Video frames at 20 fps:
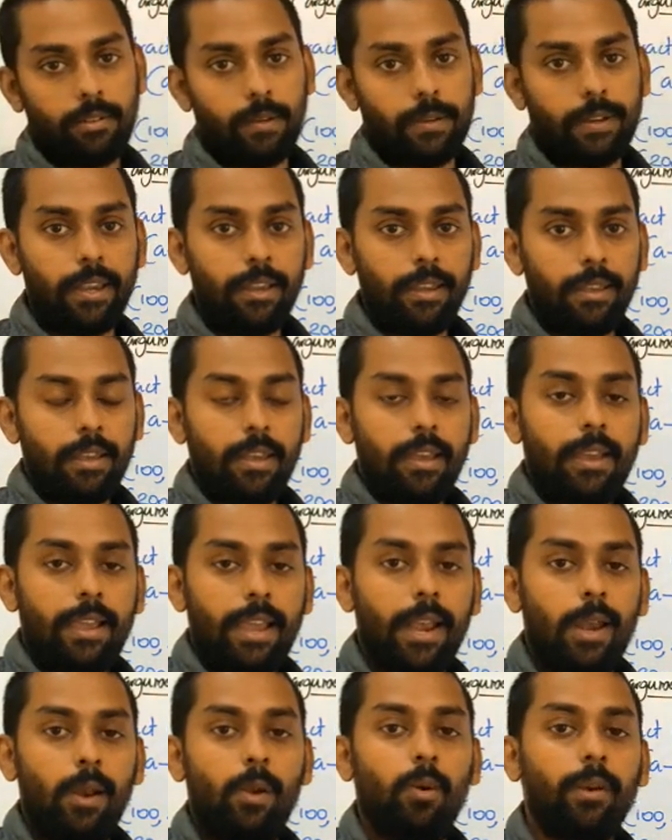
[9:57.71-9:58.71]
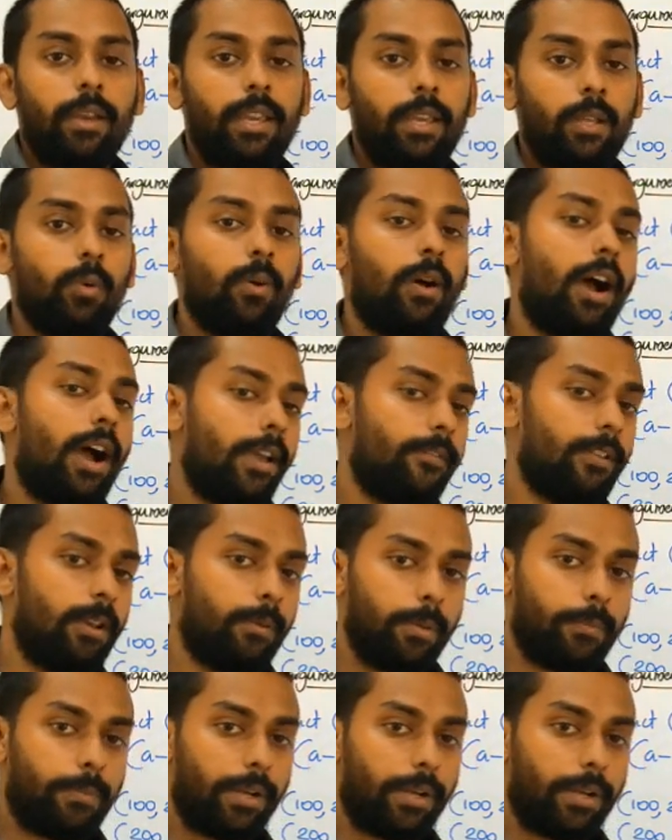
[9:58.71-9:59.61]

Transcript: Okay, hello Geetu hi will be